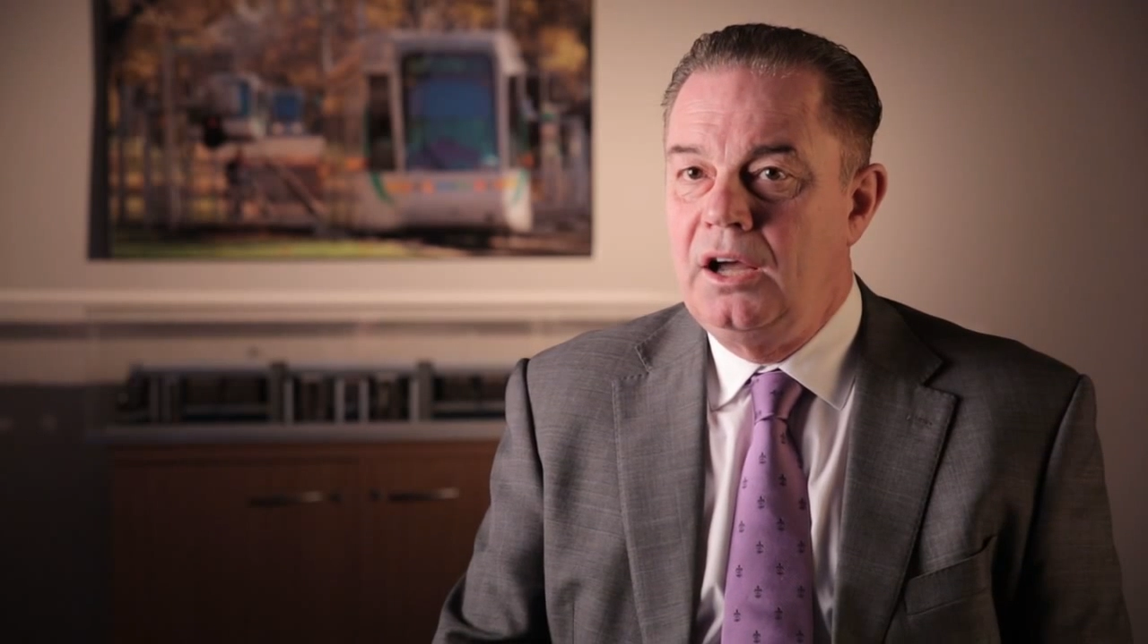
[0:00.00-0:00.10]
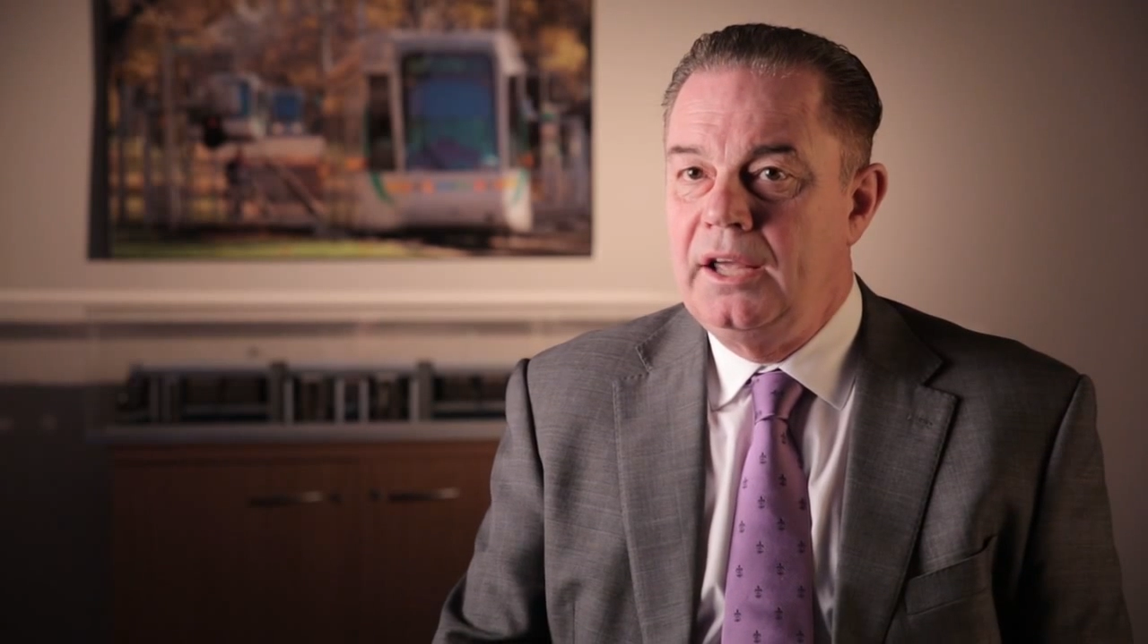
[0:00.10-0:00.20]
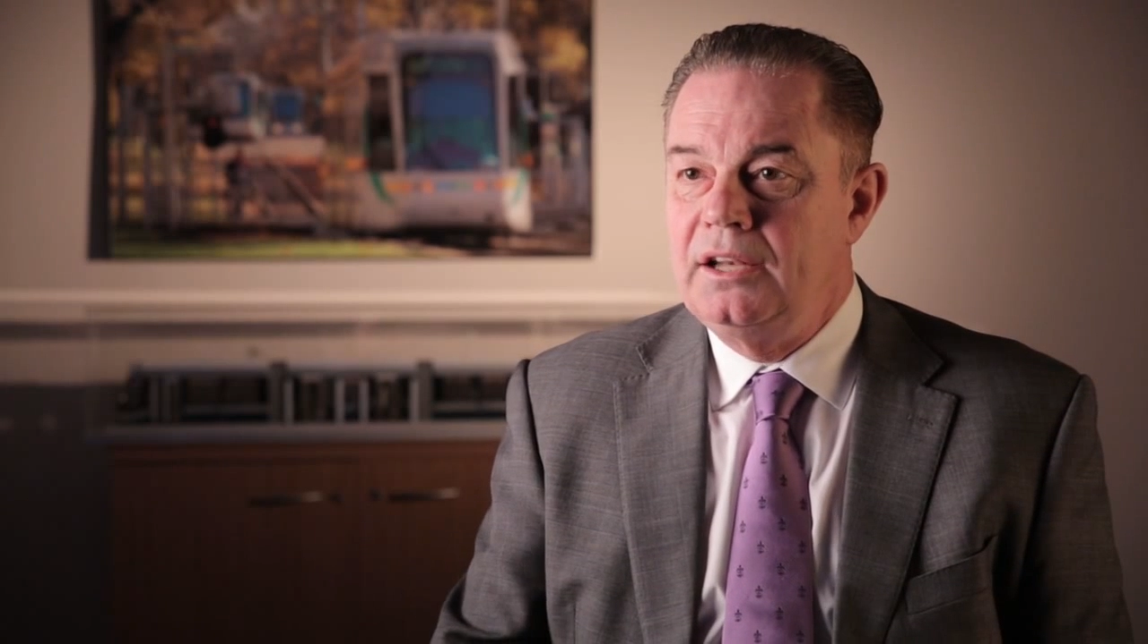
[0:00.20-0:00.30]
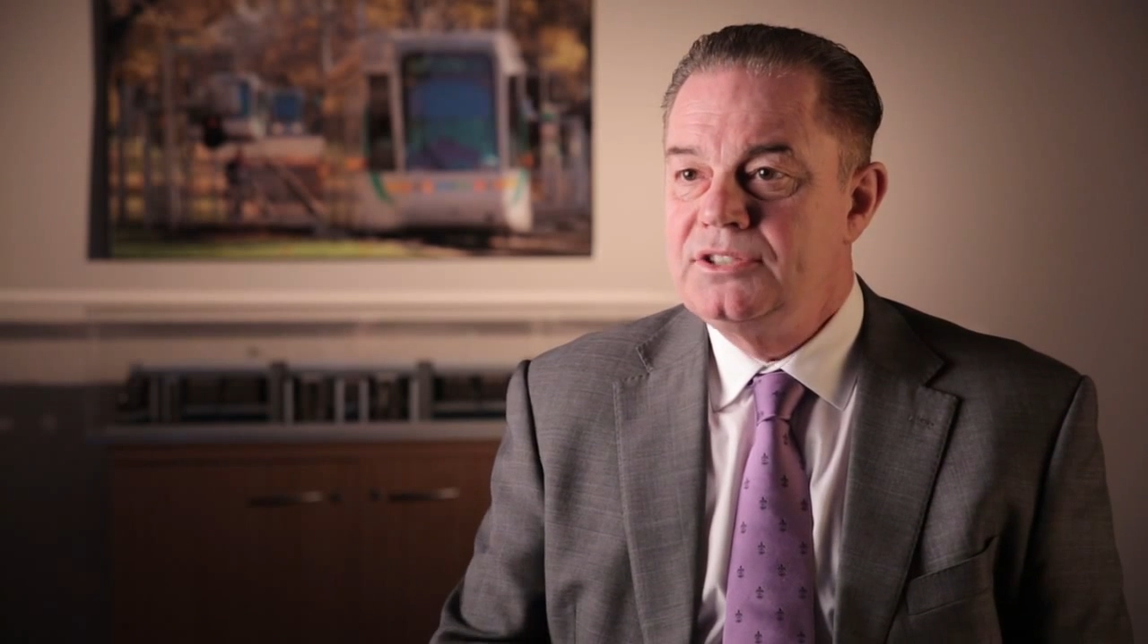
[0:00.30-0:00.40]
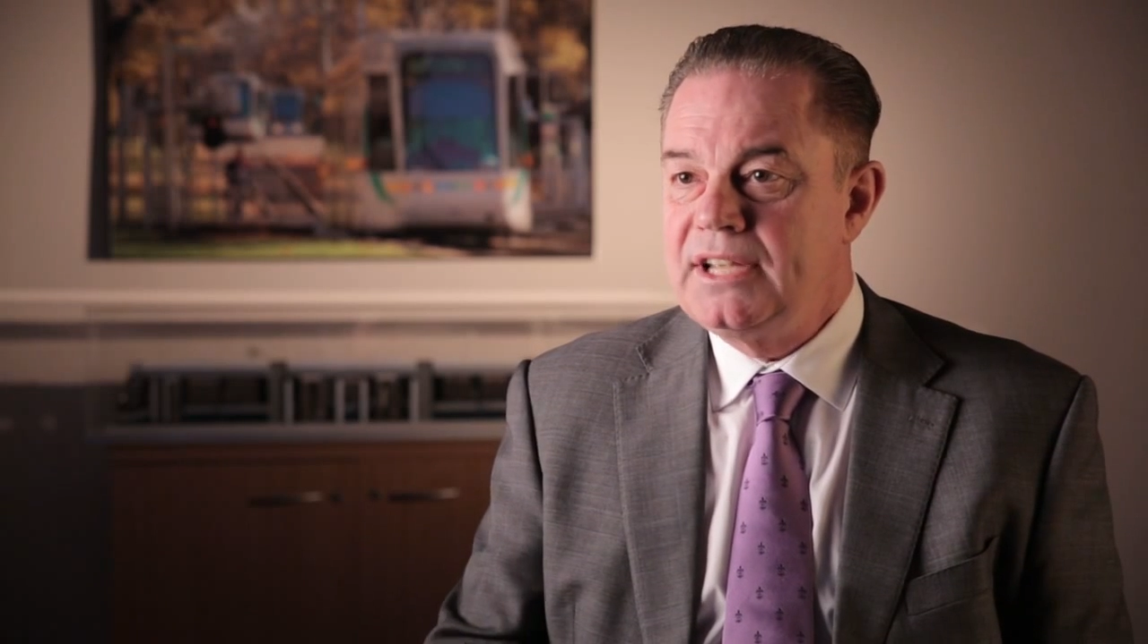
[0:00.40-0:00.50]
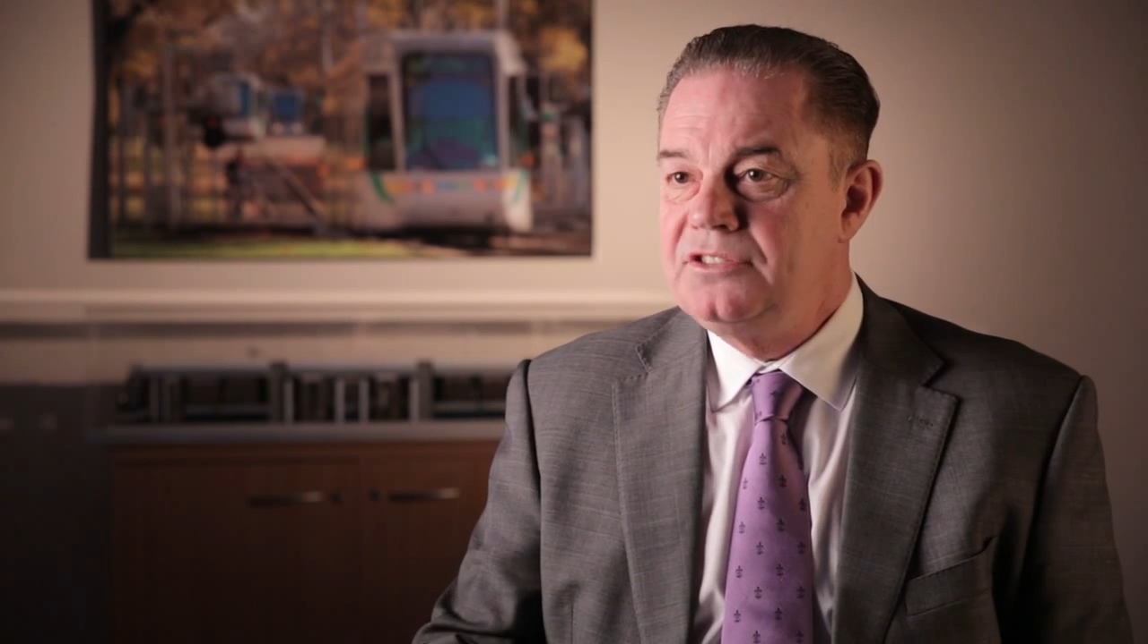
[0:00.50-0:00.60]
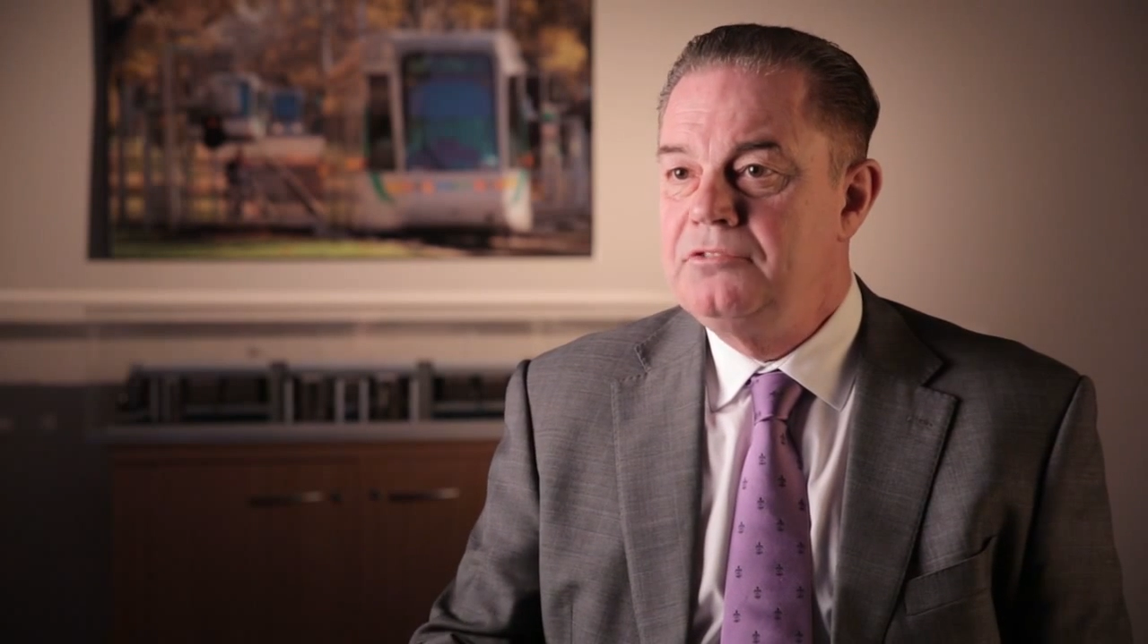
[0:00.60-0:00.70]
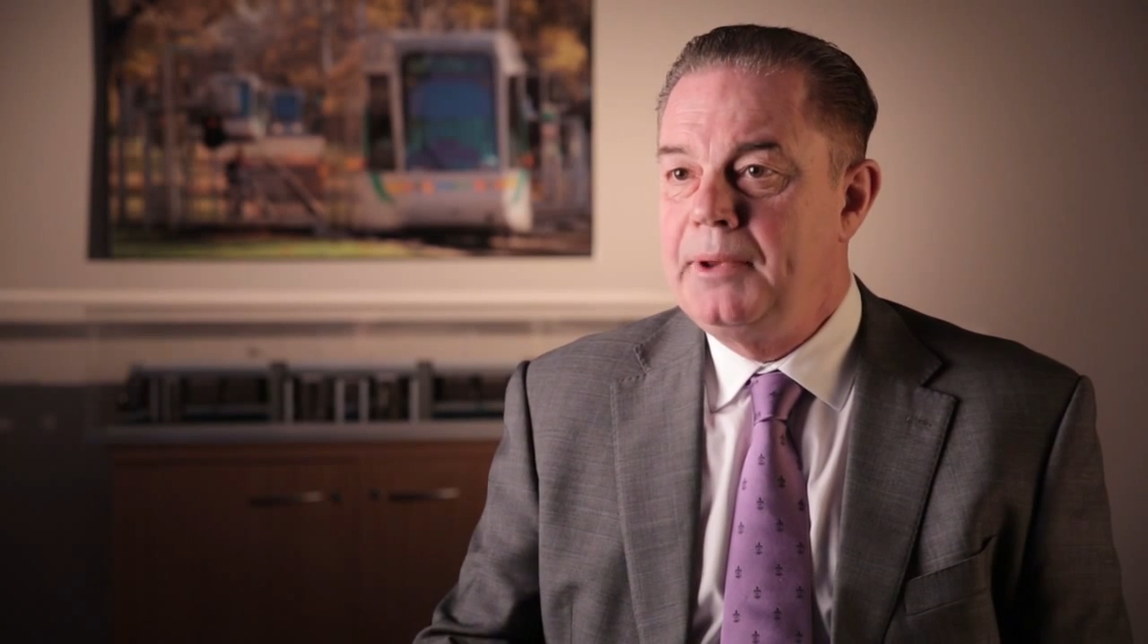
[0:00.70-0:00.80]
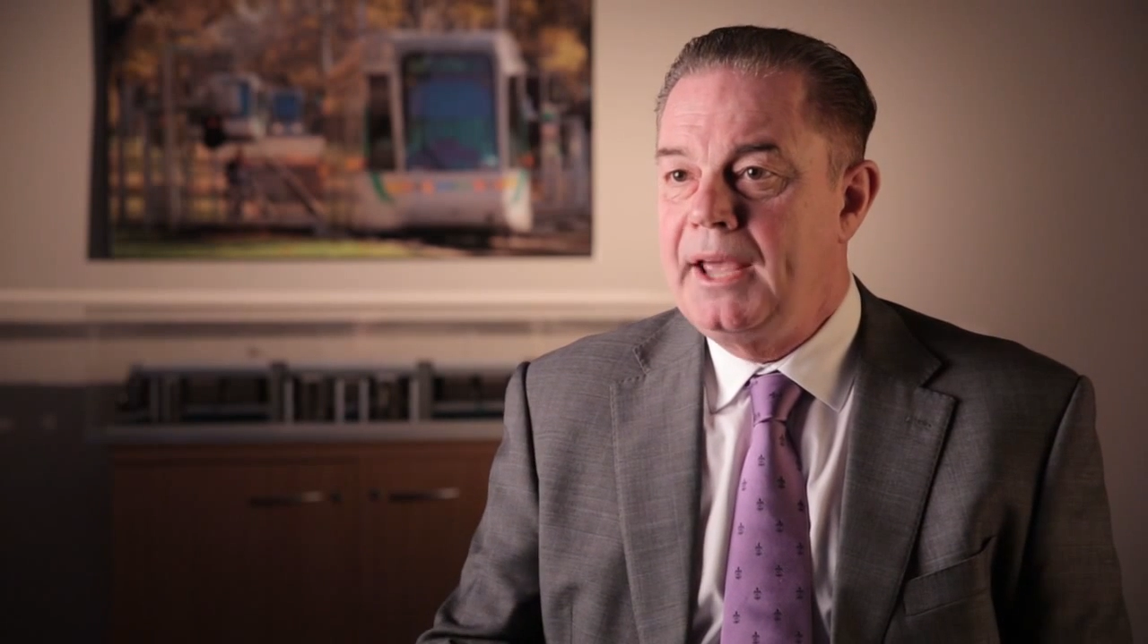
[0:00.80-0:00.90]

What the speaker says: in a set of